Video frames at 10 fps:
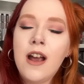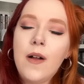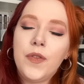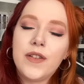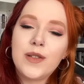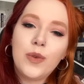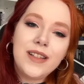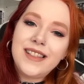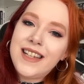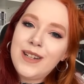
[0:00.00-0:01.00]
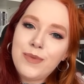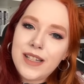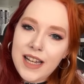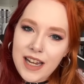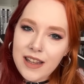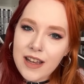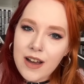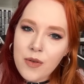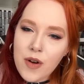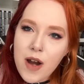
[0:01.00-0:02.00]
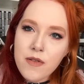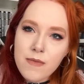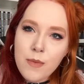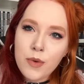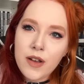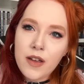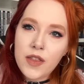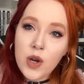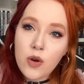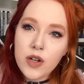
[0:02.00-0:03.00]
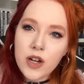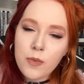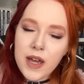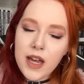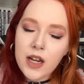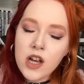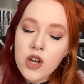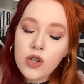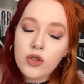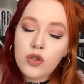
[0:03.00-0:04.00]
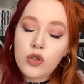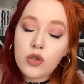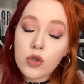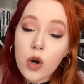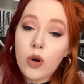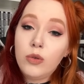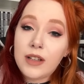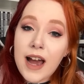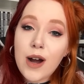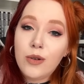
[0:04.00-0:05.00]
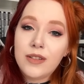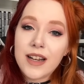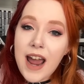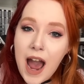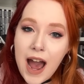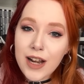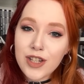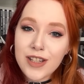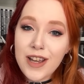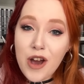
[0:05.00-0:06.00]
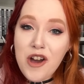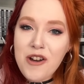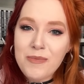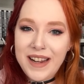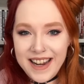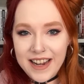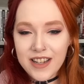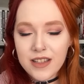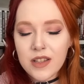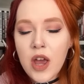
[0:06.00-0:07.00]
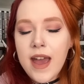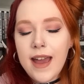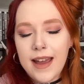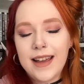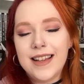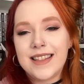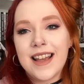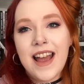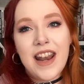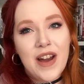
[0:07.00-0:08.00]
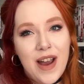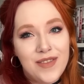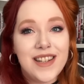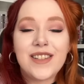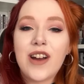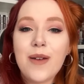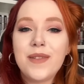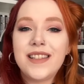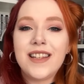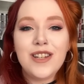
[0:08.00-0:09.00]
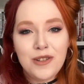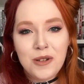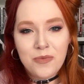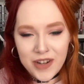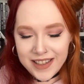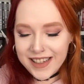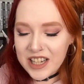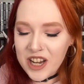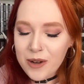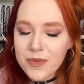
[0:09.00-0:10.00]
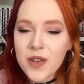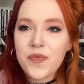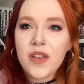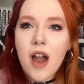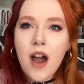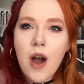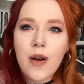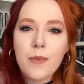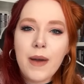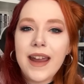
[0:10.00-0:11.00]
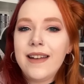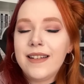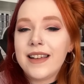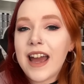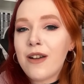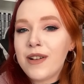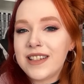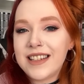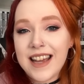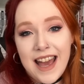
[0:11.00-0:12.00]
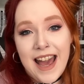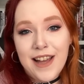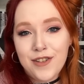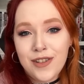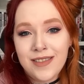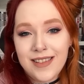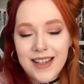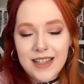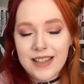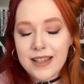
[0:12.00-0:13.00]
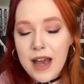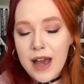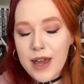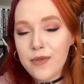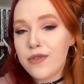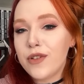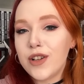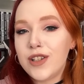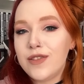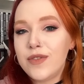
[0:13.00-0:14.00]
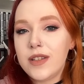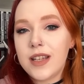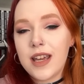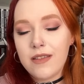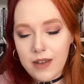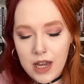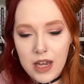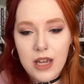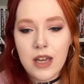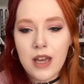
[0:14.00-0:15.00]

And there is one scene in particular where I remember the audio being so loud that it actually hurt my ears. Is, now I have to describe this in YouTube friendly terms, our main character Ed is sat in front of the TV